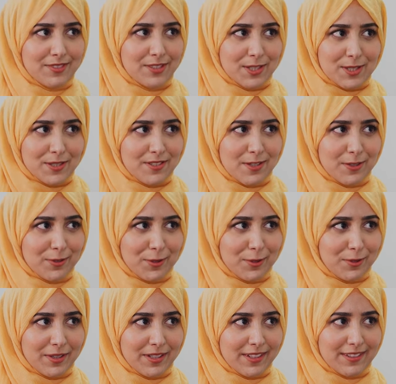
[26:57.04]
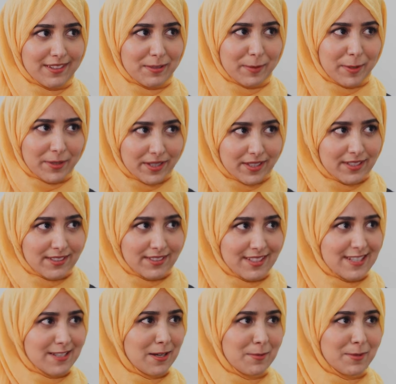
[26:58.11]
you just don't know anything about
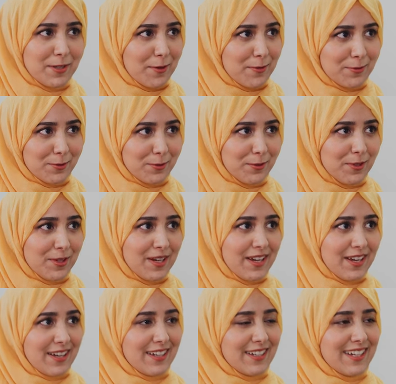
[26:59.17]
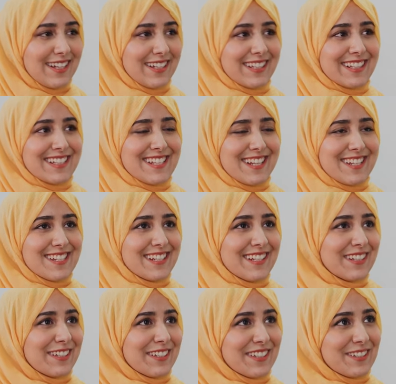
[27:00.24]
Islam enough, and it's
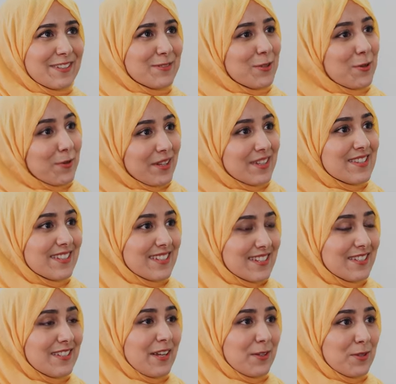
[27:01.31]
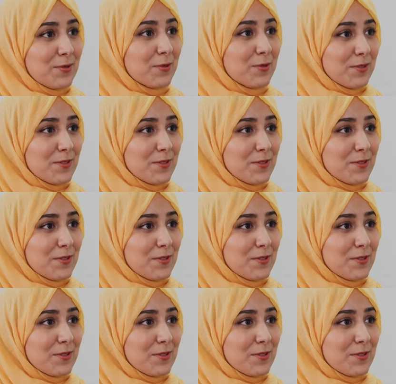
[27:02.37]
actually it's a natural